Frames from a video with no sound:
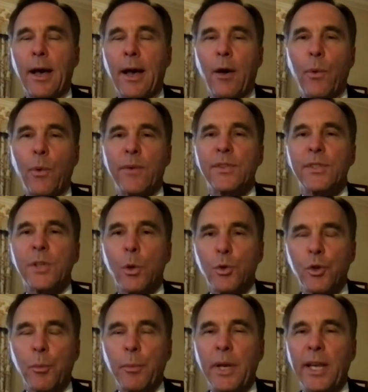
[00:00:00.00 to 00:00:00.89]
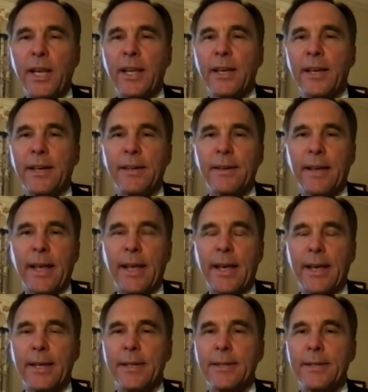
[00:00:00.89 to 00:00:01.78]
we have social media
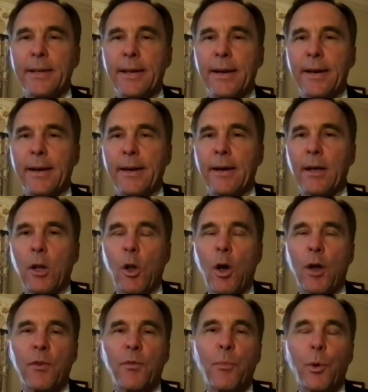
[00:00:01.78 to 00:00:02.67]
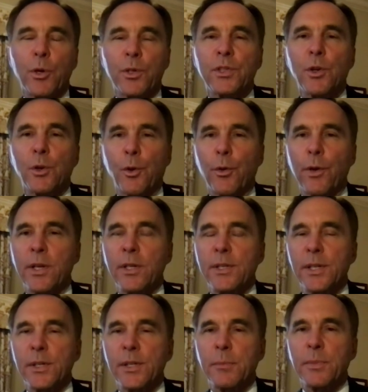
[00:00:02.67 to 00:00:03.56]
and a lot of personal
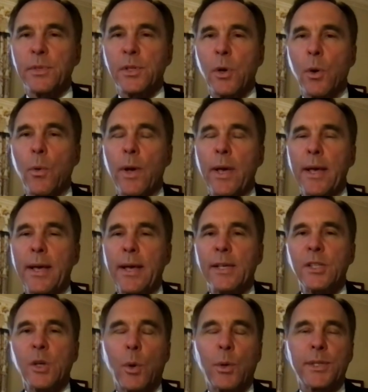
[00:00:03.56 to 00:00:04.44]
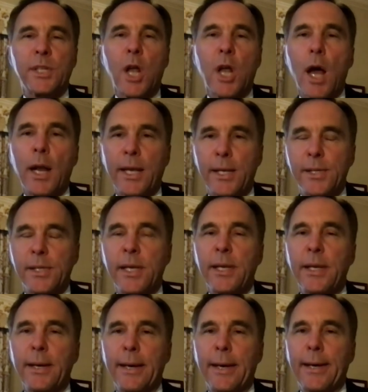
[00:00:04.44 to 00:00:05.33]
criticism. So it's not
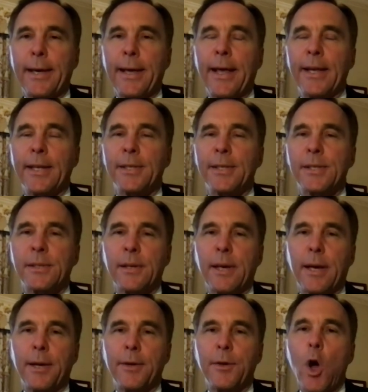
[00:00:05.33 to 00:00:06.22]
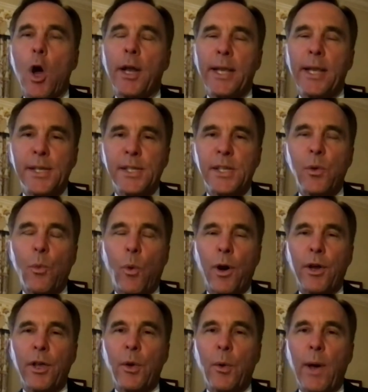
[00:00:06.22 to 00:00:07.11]
easy, and it's not easy
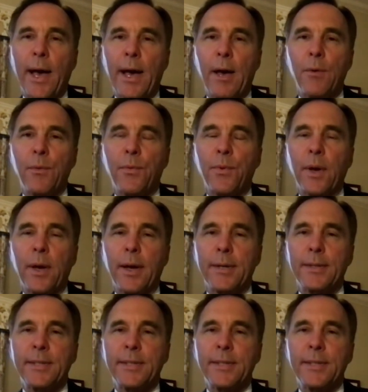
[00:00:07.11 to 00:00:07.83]
where you have a